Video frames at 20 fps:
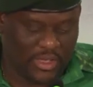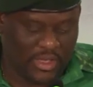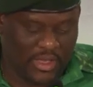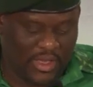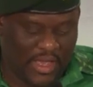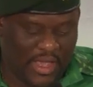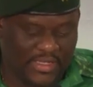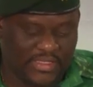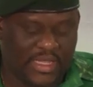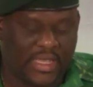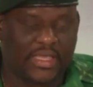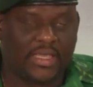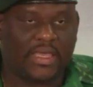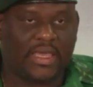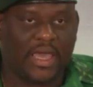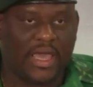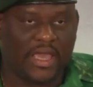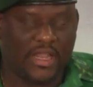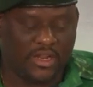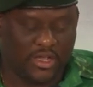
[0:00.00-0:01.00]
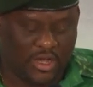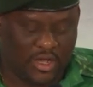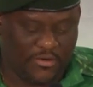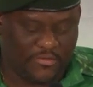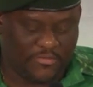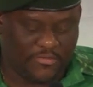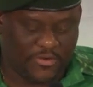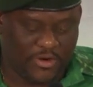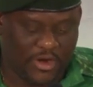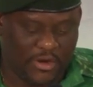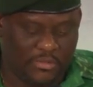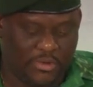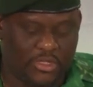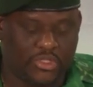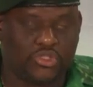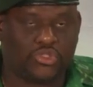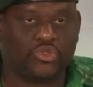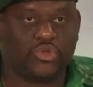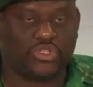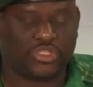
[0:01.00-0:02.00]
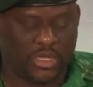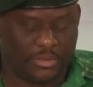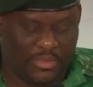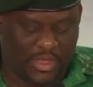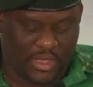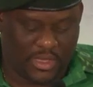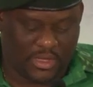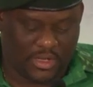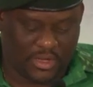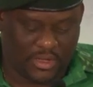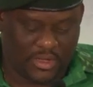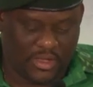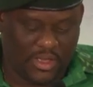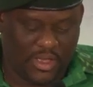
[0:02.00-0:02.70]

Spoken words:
has again confirmed to Jamaica